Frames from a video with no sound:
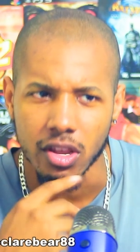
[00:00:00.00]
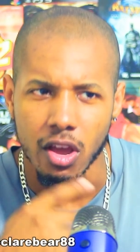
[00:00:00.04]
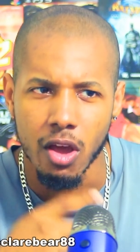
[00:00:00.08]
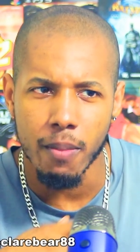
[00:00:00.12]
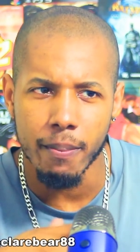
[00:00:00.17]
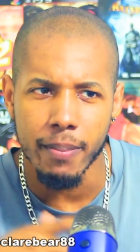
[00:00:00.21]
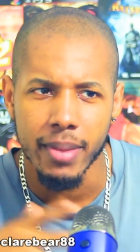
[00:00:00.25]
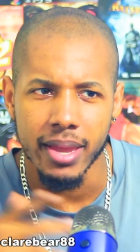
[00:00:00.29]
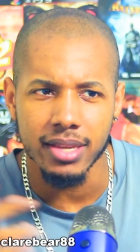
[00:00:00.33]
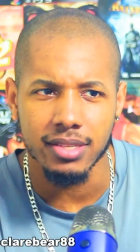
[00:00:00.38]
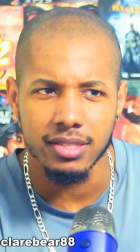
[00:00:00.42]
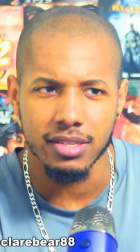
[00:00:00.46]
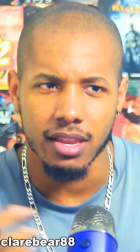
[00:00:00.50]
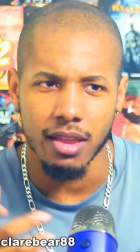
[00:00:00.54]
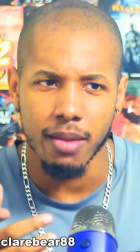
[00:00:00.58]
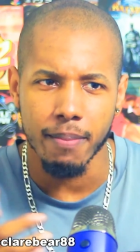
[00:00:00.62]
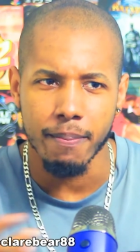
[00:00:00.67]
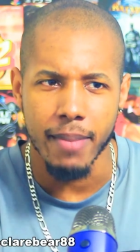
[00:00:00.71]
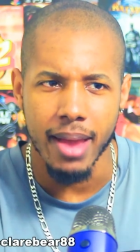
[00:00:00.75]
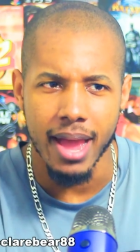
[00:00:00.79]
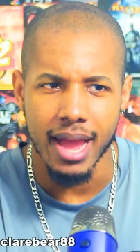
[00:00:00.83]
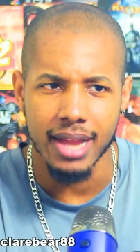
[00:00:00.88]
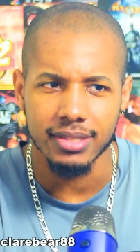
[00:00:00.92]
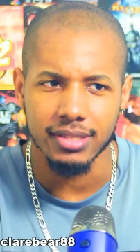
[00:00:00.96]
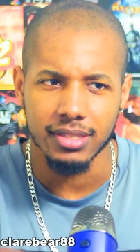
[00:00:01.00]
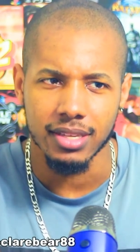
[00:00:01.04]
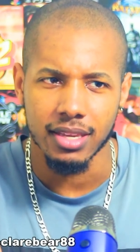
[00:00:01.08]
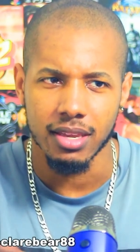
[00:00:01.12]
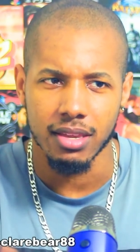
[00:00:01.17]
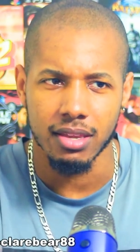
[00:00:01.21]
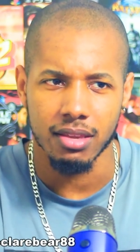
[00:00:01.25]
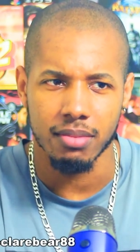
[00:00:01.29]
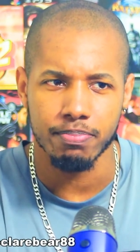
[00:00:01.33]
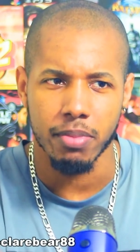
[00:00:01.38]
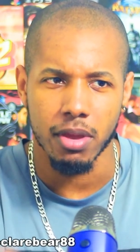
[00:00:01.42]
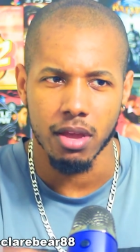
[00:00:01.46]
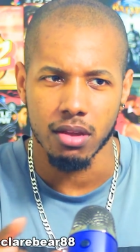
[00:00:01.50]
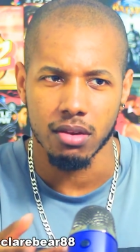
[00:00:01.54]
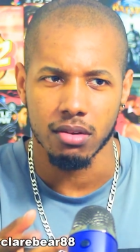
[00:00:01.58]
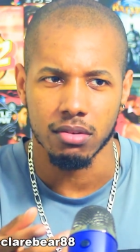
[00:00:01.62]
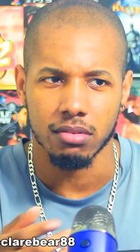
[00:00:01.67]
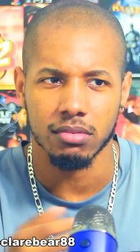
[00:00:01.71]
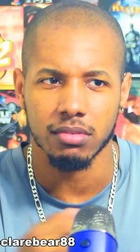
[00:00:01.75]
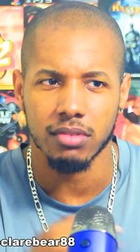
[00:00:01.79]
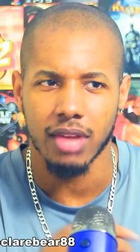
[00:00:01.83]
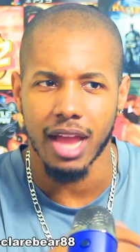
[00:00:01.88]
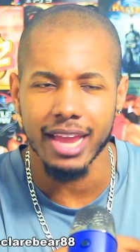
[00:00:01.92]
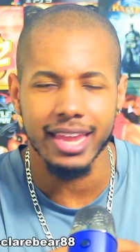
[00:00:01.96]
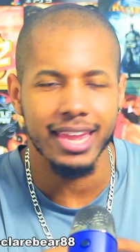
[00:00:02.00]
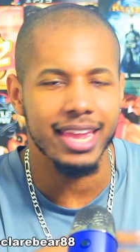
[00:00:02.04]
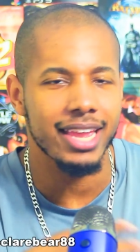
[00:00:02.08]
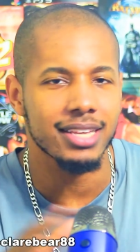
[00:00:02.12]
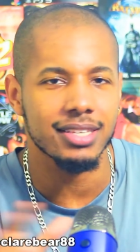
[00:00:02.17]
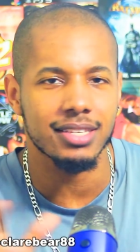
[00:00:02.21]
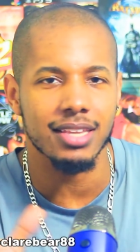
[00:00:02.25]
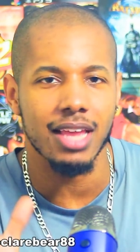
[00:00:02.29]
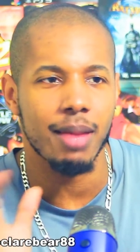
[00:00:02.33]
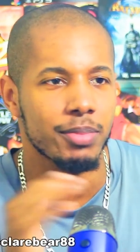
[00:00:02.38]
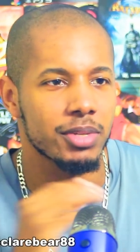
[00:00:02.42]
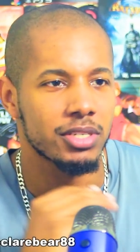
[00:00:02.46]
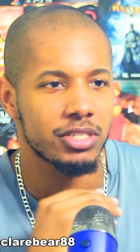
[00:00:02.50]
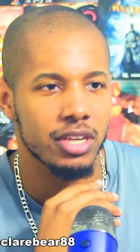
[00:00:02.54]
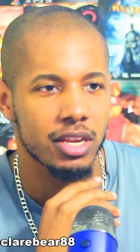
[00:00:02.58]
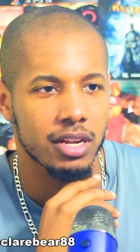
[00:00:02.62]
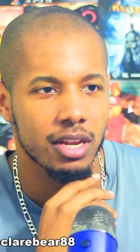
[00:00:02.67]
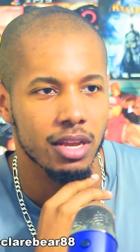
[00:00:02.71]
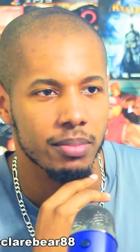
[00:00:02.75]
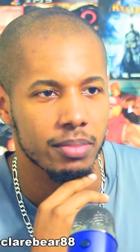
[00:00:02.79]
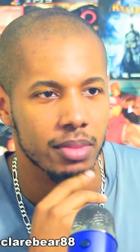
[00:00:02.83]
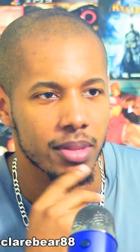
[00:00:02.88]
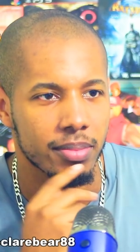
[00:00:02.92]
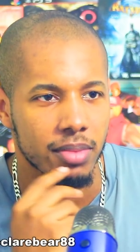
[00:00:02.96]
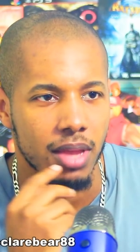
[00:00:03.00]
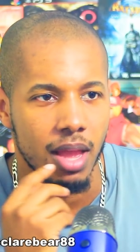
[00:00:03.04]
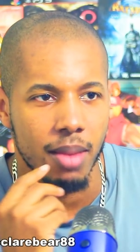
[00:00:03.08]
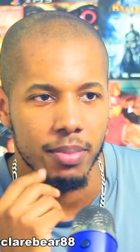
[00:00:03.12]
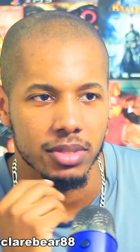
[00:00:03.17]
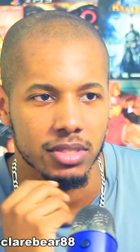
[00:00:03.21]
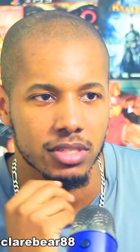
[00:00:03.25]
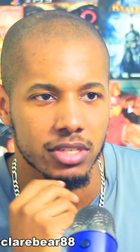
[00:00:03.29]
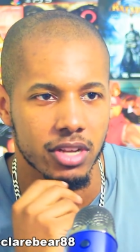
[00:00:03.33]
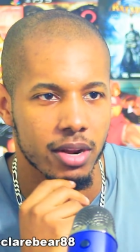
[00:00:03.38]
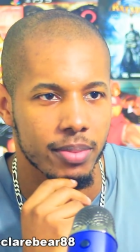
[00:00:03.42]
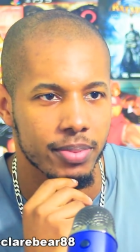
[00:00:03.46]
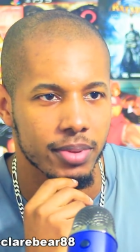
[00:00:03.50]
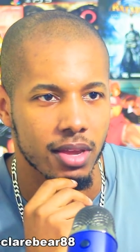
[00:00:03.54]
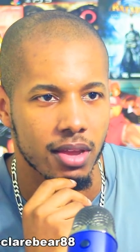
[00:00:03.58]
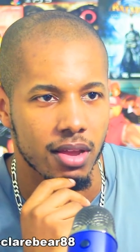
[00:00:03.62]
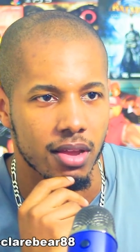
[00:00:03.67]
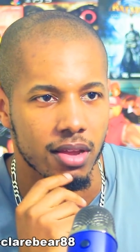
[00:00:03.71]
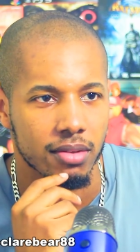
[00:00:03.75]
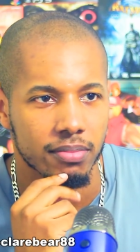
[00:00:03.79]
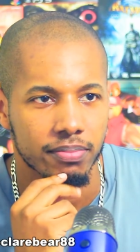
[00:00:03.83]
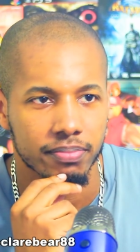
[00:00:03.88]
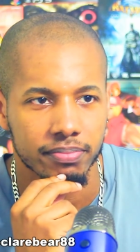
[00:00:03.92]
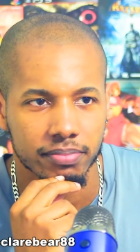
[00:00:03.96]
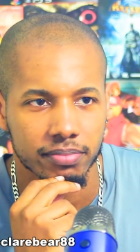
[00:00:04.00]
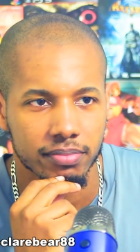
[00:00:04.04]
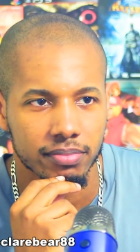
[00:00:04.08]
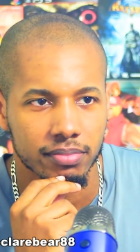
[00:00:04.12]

Don't mess up my tempo. I can't. I'm gonna shut up. I'm gonna shut up, y'all.